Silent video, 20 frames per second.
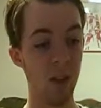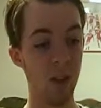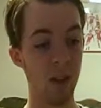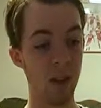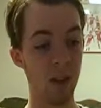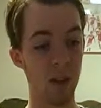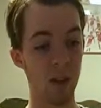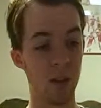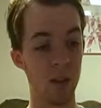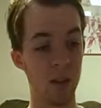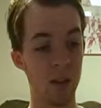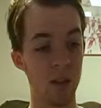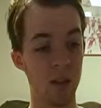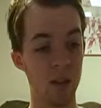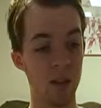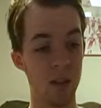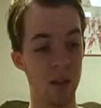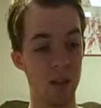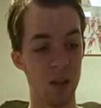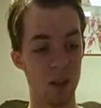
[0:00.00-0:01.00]
And
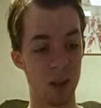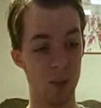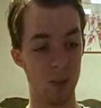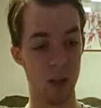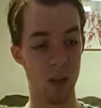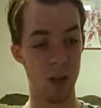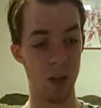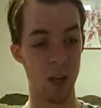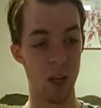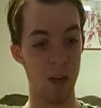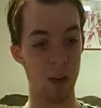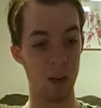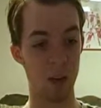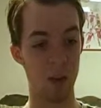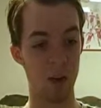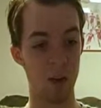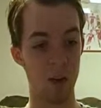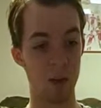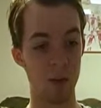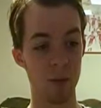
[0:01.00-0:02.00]
this, when that came
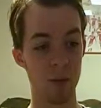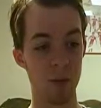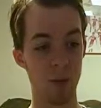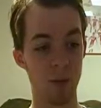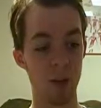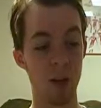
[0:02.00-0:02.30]
out, I was